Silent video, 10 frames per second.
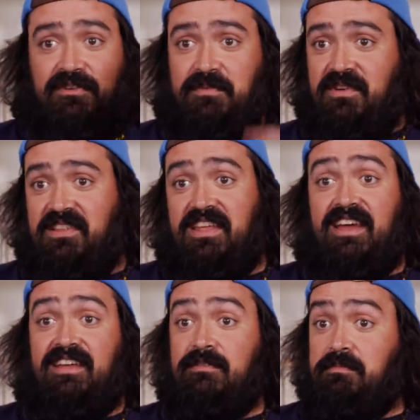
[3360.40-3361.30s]
no more of
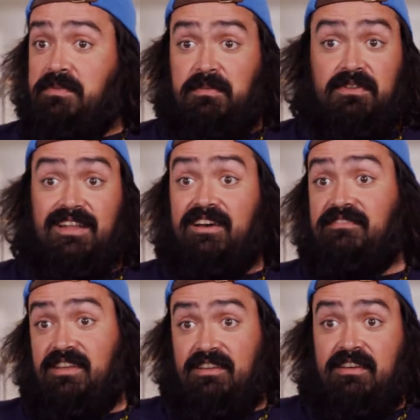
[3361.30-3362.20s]
that people
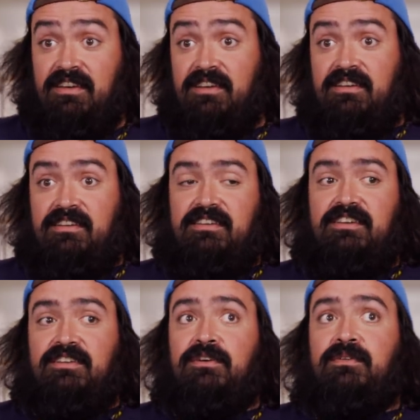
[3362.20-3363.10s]
loved it
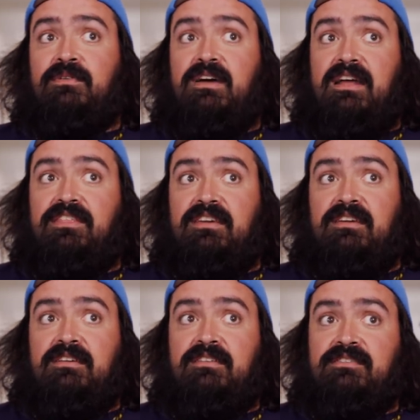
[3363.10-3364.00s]
you know i
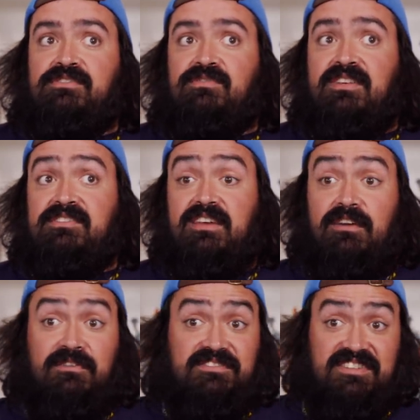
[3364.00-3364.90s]
think strains like
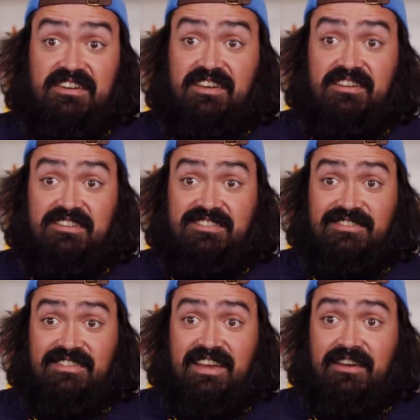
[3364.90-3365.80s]
og
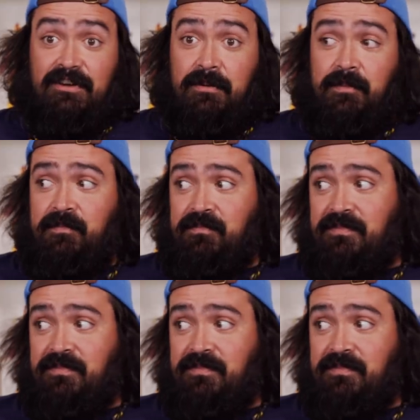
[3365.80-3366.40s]
kush now